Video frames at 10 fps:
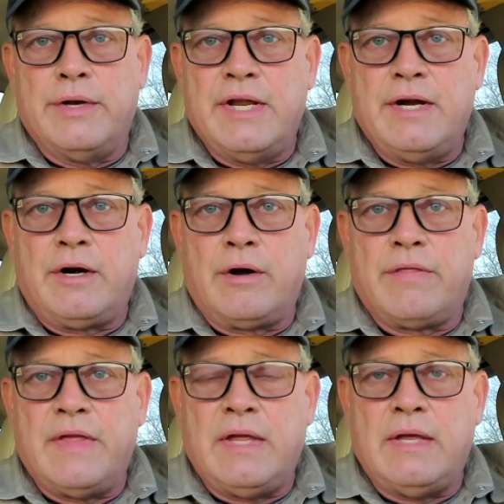near
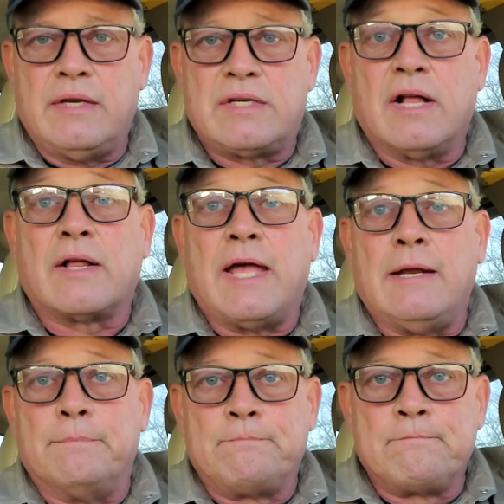the
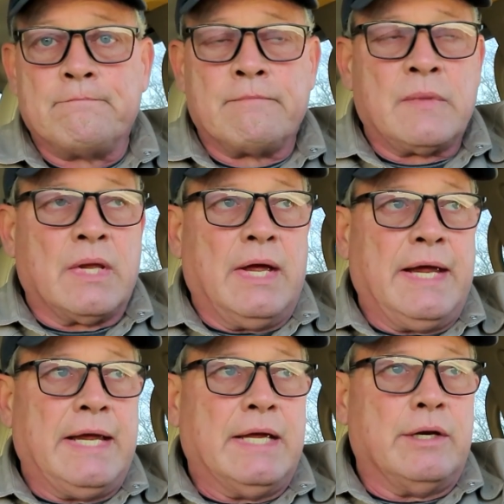tailgate.
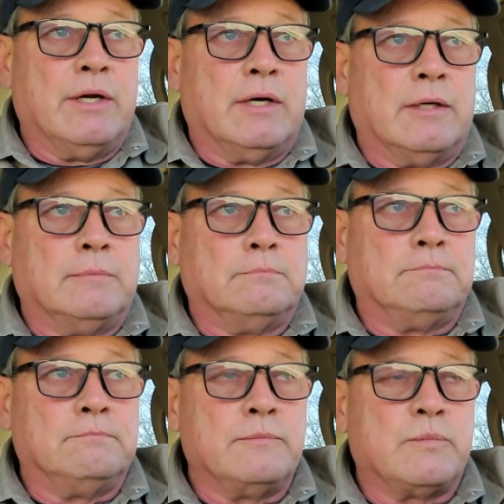And
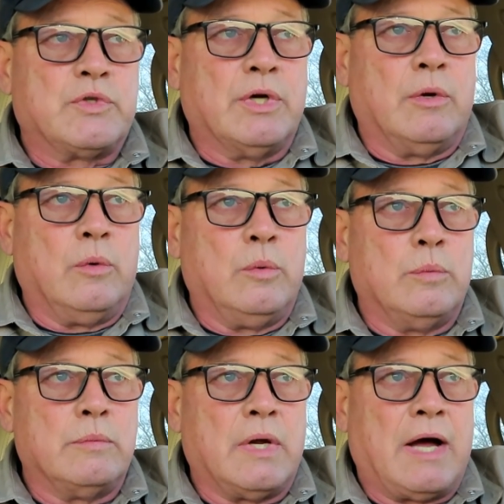so
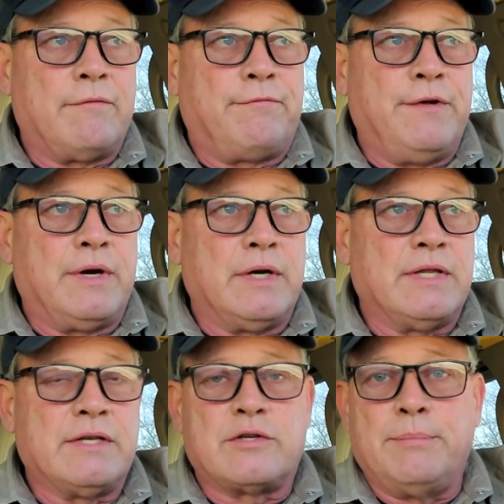I
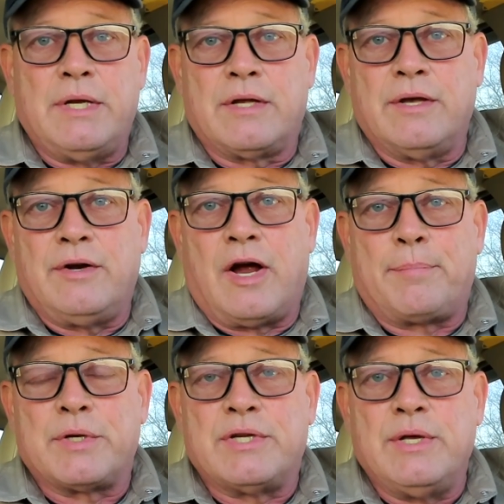figured this would be a good
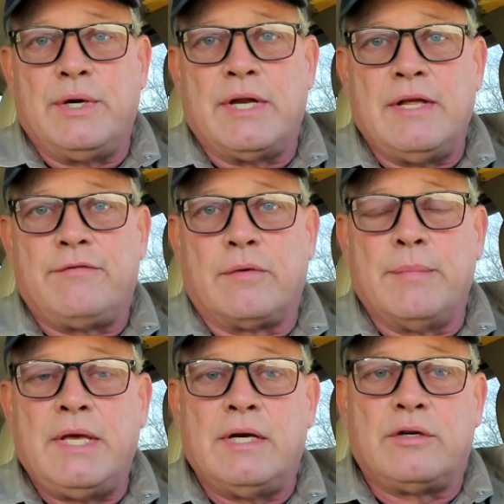opportunity for
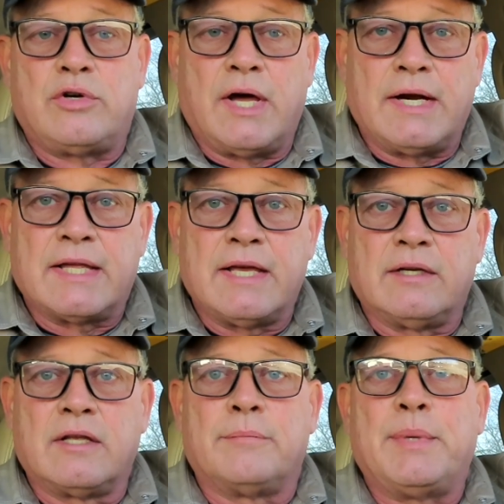me to try to get
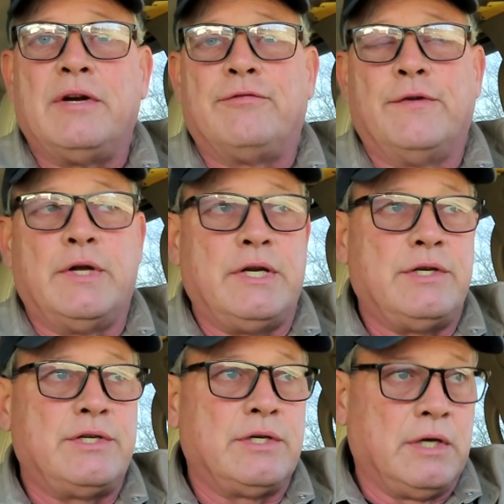a little bit of
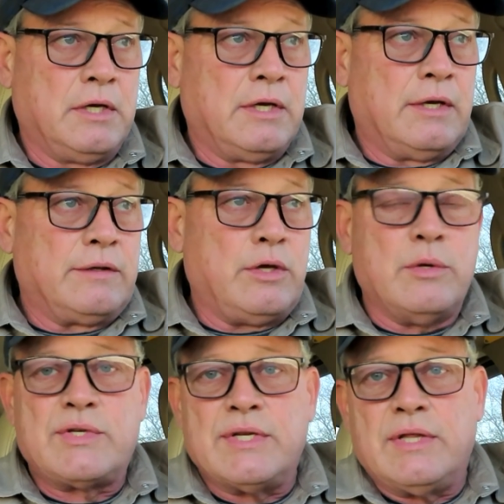footage
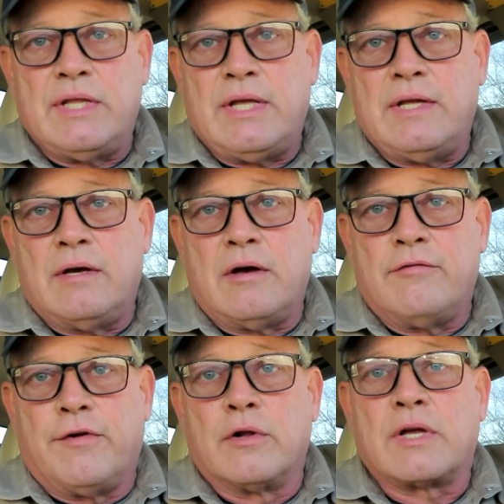using the
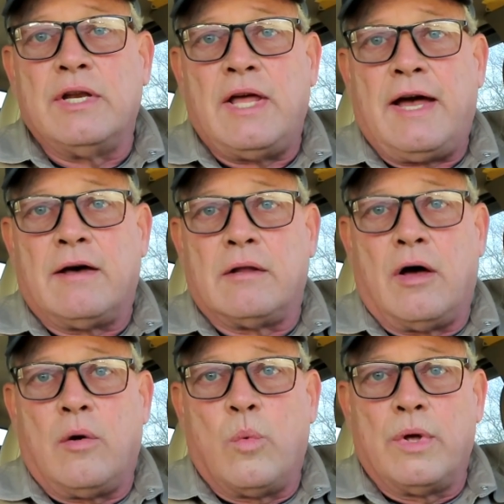Vulcan
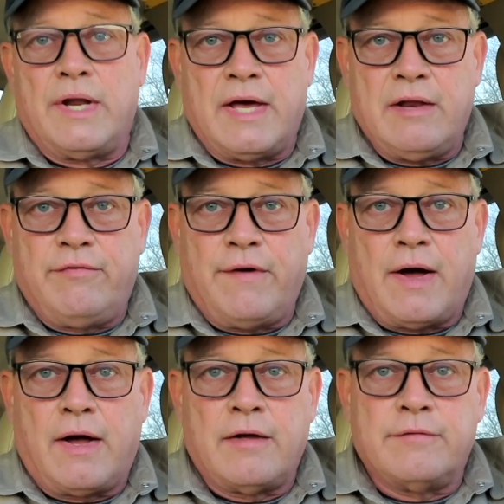Outlaw
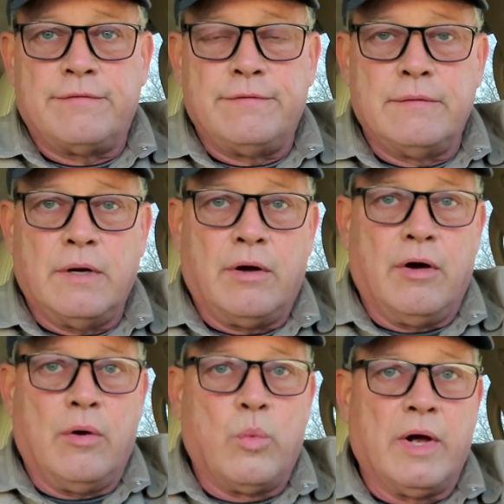
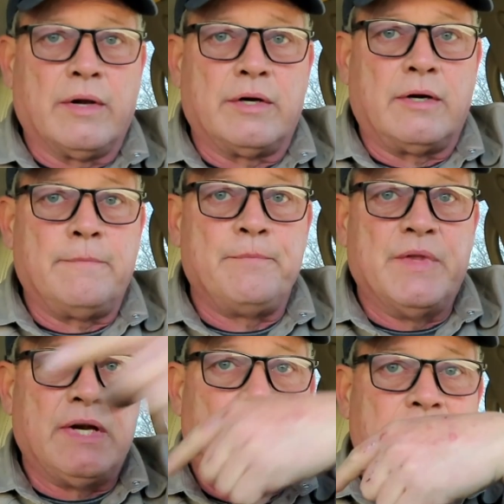195 welder
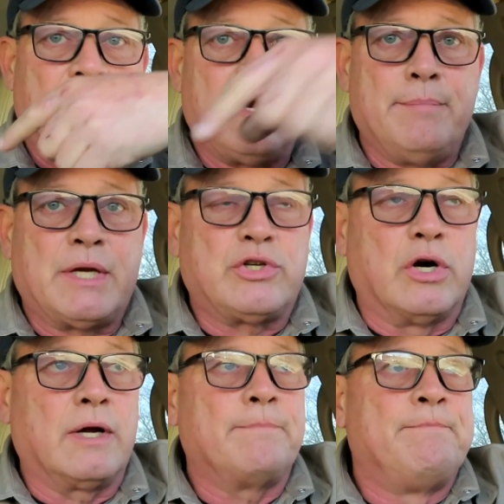that I've got in my
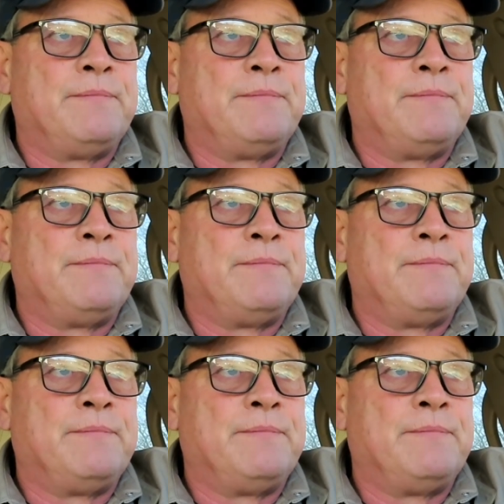truck.